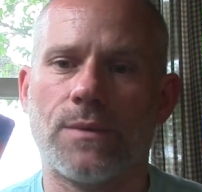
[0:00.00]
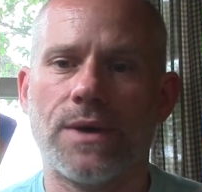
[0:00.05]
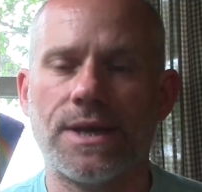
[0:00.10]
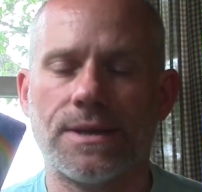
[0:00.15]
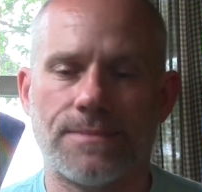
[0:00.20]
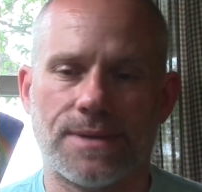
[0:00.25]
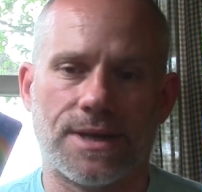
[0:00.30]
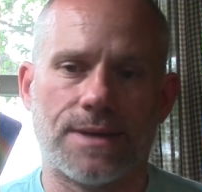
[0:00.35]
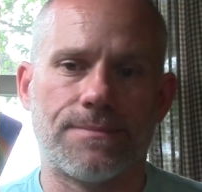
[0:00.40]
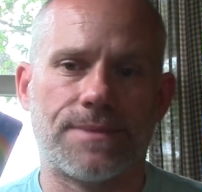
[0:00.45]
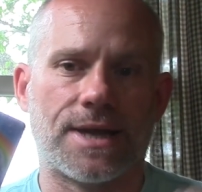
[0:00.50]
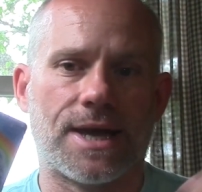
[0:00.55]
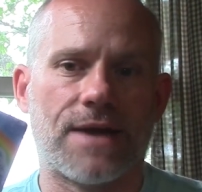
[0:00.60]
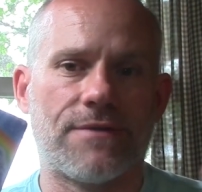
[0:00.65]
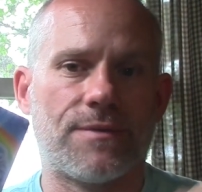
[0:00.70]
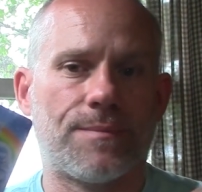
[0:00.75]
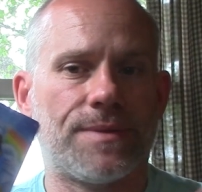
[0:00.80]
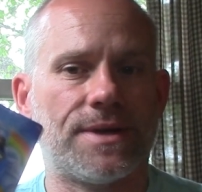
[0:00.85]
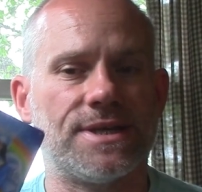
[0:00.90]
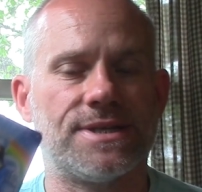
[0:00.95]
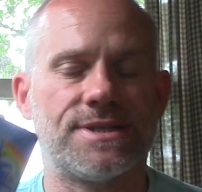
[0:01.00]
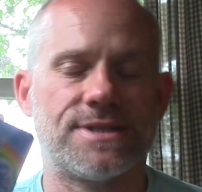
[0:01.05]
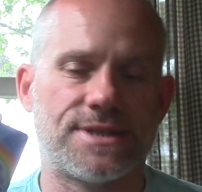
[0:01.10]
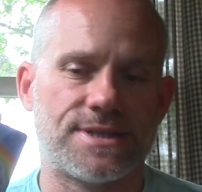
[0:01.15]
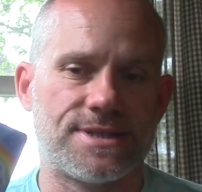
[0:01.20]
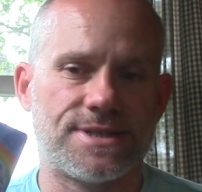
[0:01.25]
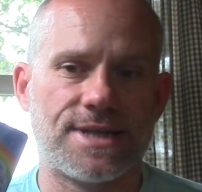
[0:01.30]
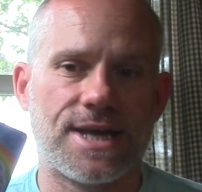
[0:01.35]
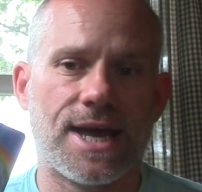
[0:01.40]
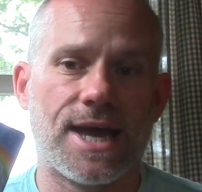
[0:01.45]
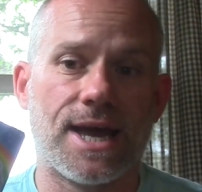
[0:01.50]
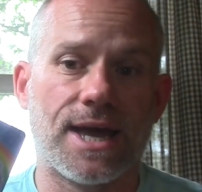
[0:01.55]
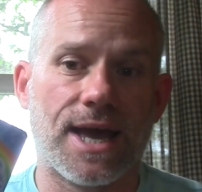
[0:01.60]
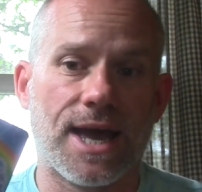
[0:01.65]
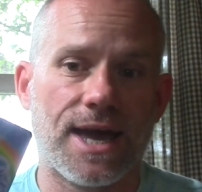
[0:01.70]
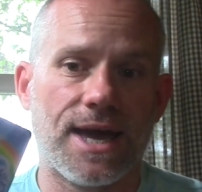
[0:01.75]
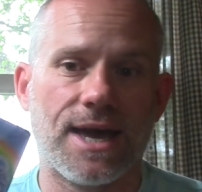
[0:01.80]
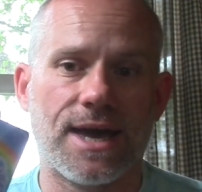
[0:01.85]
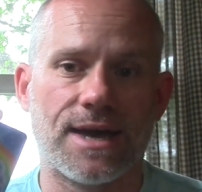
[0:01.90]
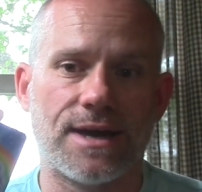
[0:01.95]
wait a minute, but I have a place to stay,
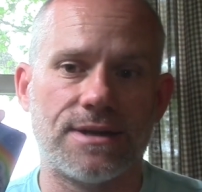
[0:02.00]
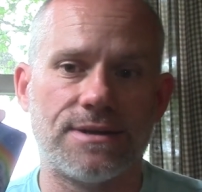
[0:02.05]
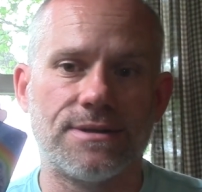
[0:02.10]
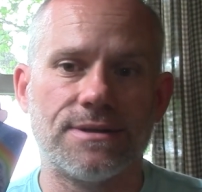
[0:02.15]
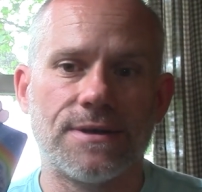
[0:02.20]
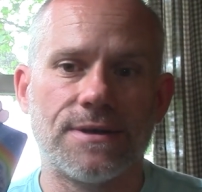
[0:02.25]
and